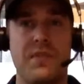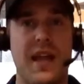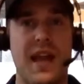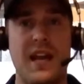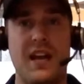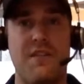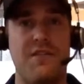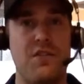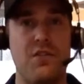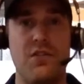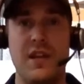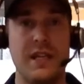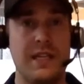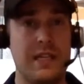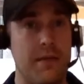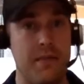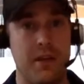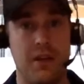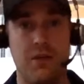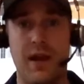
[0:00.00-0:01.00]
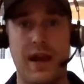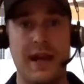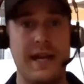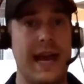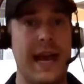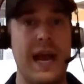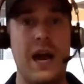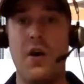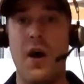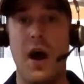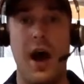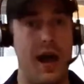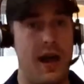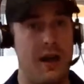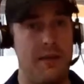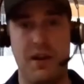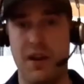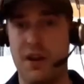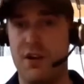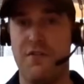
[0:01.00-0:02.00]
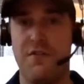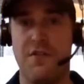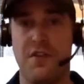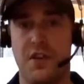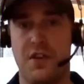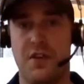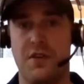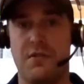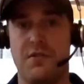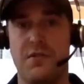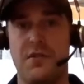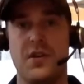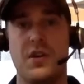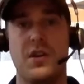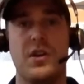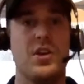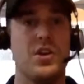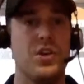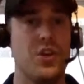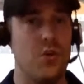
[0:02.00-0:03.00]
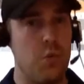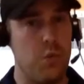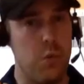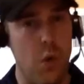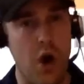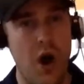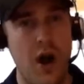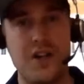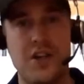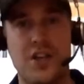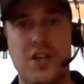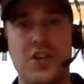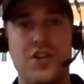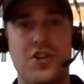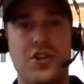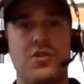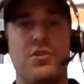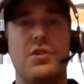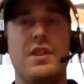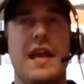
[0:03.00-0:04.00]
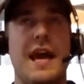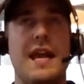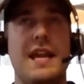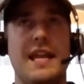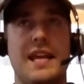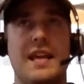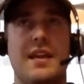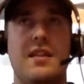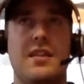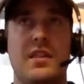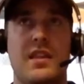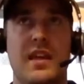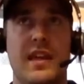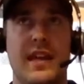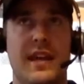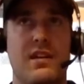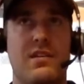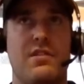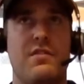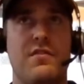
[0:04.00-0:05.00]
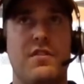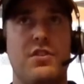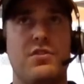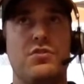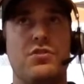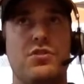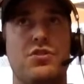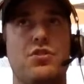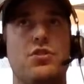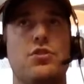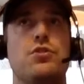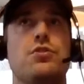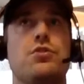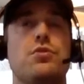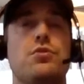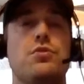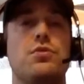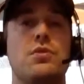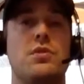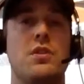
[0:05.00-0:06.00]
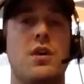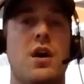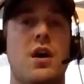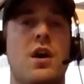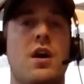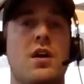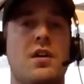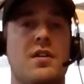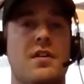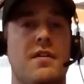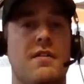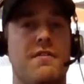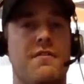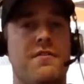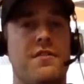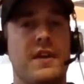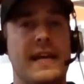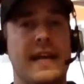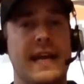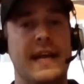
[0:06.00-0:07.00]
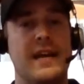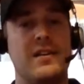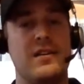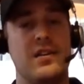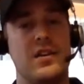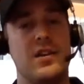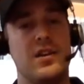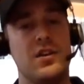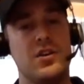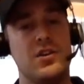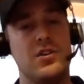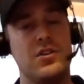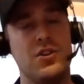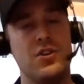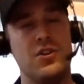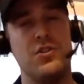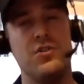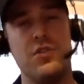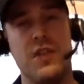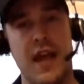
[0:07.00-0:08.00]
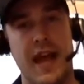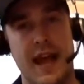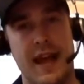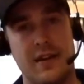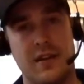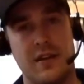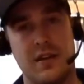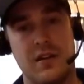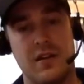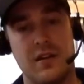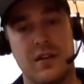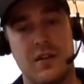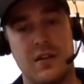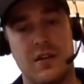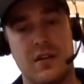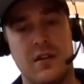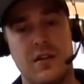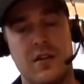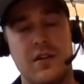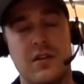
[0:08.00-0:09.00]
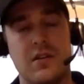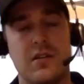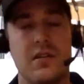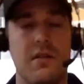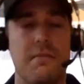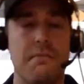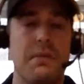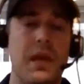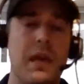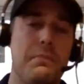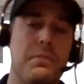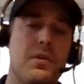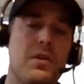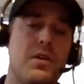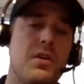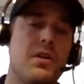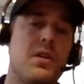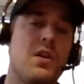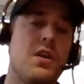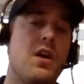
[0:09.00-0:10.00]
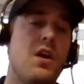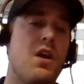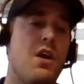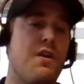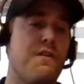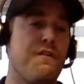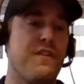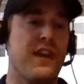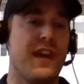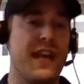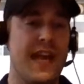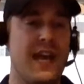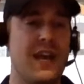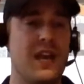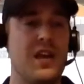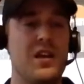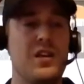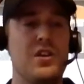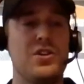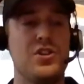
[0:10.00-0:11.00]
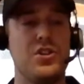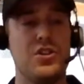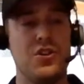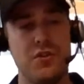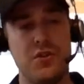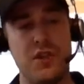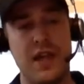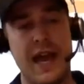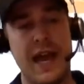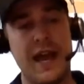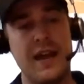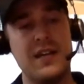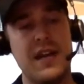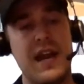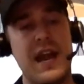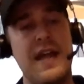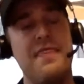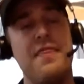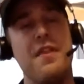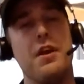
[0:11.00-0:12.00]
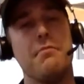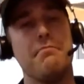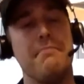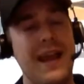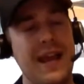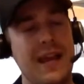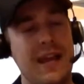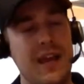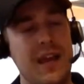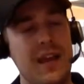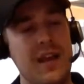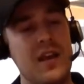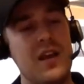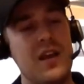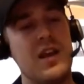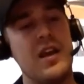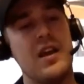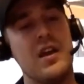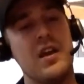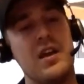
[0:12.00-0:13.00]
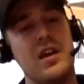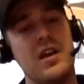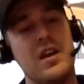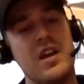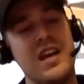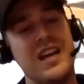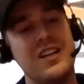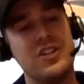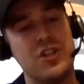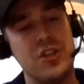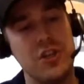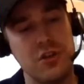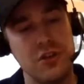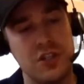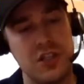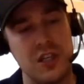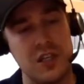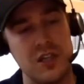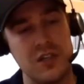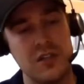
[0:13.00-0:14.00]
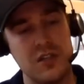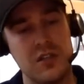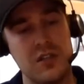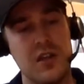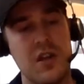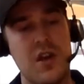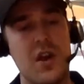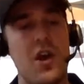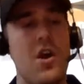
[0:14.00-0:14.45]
And if you need something right now, I'm here for you. You want to do that in the interviews. Do not forget to do that. Some people are forgetting to do that and they're making excuses,